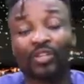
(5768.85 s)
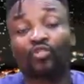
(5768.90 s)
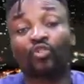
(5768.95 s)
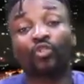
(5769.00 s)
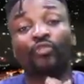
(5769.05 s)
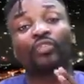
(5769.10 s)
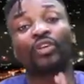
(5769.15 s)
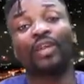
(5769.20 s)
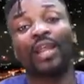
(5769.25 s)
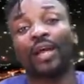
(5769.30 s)

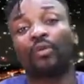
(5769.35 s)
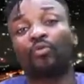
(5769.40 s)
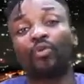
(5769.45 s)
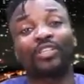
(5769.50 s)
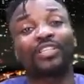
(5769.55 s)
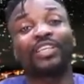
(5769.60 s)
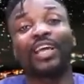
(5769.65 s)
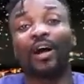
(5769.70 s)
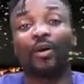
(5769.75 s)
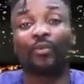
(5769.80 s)
So if you like
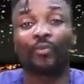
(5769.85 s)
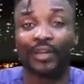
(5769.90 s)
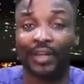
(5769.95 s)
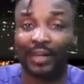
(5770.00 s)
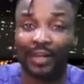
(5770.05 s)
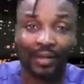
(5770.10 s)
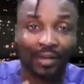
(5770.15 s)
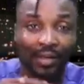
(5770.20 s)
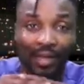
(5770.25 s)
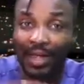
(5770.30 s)
what you are
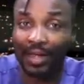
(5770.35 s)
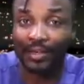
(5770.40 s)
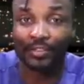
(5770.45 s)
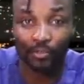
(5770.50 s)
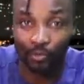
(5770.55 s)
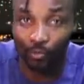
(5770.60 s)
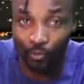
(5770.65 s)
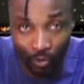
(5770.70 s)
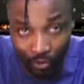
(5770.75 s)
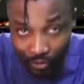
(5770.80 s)
wear
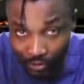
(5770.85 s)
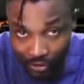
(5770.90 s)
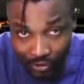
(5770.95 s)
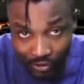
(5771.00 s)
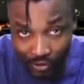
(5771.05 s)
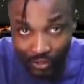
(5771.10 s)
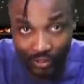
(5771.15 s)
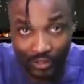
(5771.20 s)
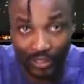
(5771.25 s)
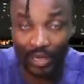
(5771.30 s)
and you
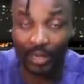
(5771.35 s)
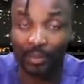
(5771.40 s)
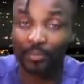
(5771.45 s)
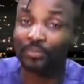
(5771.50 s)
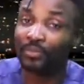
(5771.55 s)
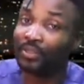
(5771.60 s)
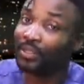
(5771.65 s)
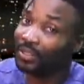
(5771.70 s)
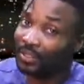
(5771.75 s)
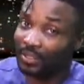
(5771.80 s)
want
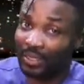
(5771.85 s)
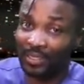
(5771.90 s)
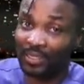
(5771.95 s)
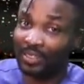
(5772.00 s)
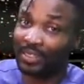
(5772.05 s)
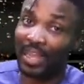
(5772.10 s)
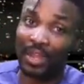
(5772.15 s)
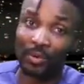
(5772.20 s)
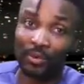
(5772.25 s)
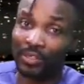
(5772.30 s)
them, and
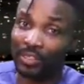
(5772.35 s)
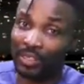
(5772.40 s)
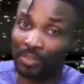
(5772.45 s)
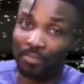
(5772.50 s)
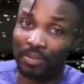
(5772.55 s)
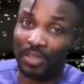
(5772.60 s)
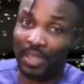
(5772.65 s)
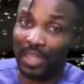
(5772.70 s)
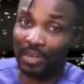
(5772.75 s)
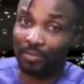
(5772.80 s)
the guy with
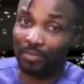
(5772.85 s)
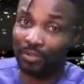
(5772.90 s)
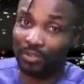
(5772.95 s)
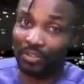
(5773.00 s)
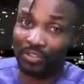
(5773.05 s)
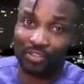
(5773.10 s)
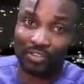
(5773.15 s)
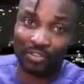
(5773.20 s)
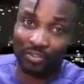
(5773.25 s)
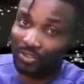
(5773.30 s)
they behind be
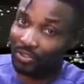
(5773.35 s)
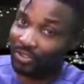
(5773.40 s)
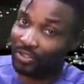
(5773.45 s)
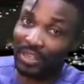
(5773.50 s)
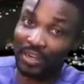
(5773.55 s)
this.